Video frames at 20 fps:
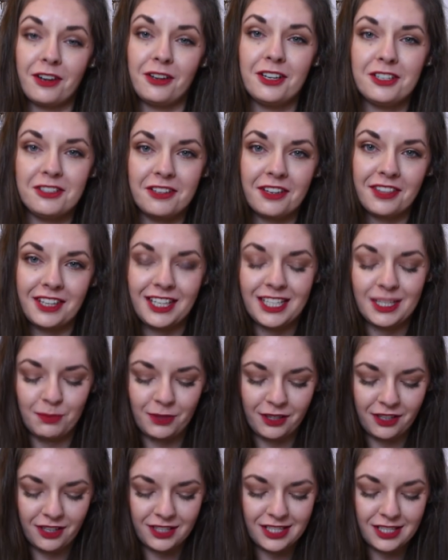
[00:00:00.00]
a go at doing this
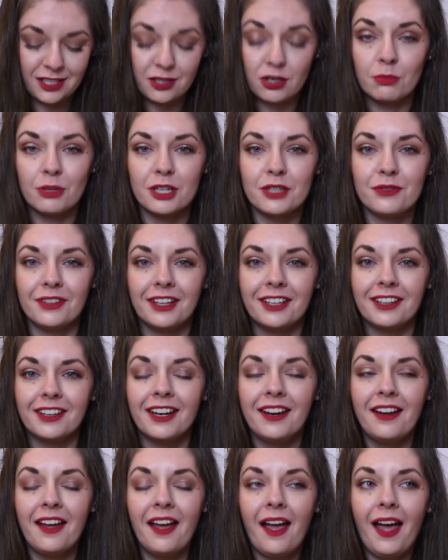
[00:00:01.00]
because it's so much fun.
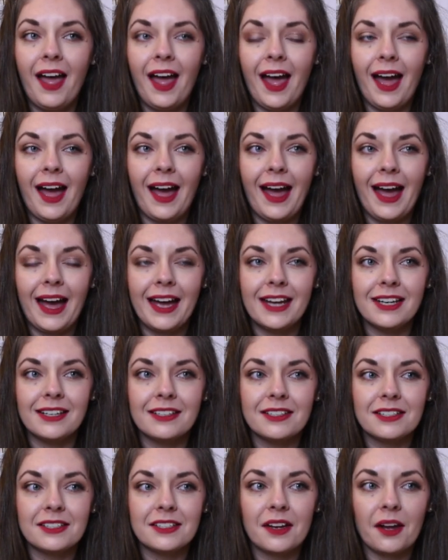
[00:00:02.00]

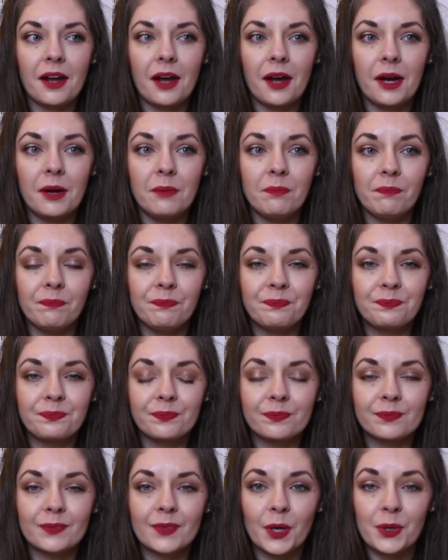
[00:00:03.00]
And
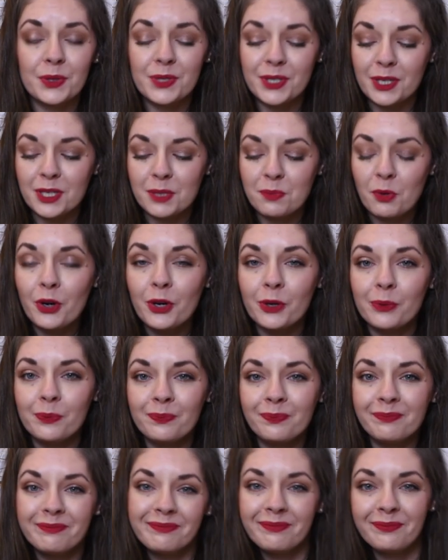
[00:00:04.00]
I'll see you tomorrow.
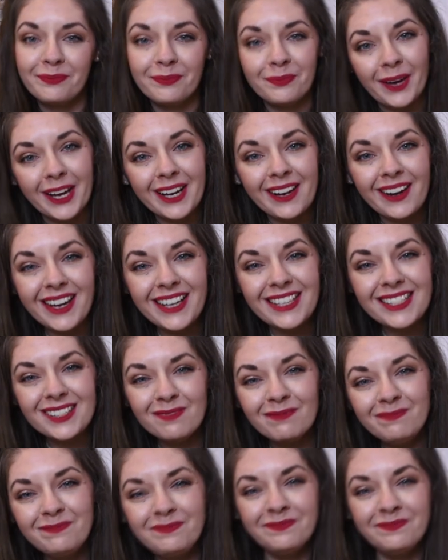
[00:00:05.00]
Bye guys.